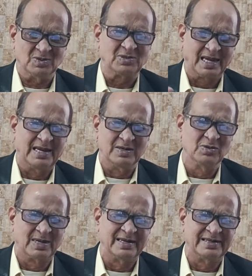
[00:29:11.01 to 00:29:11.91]
Okay,
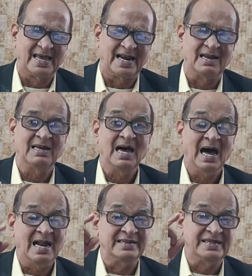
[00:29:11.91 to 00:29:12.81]
you can, there are,
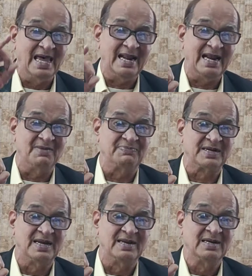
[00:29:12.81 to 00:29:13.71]
and
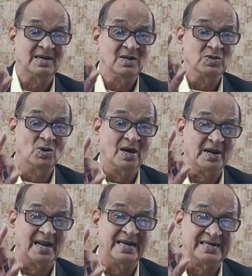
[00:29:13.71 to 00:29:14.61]
thereafter you
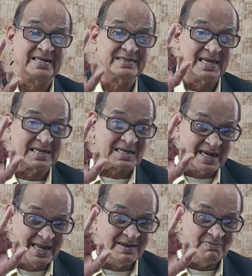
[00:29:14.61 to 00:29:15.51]
are writing the
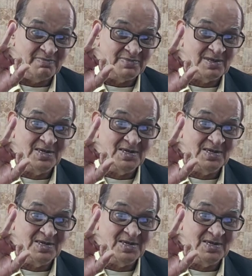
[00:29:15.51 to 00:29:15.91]
claim.